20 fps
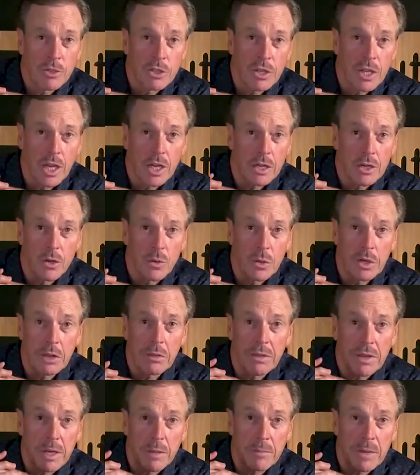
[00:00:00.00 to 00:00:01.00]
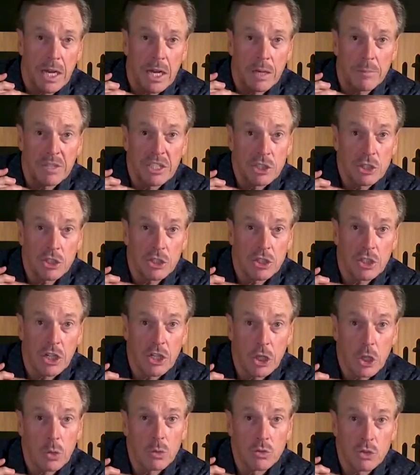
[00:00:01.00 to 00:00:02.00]
You can't know anything about Him. He's just
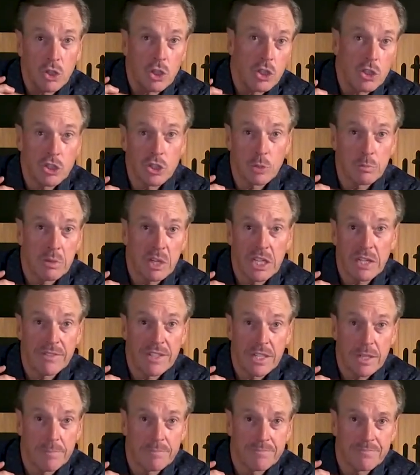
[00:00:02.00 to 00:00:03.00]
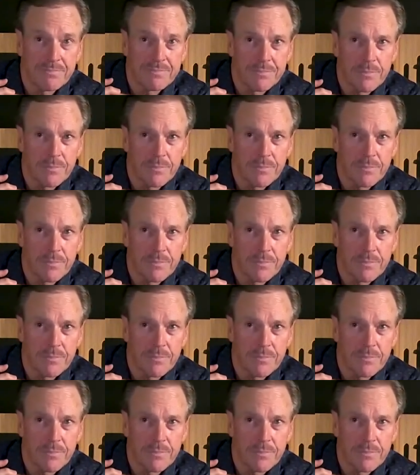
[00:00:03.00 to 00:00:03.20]
unknown, so you just believe in Him.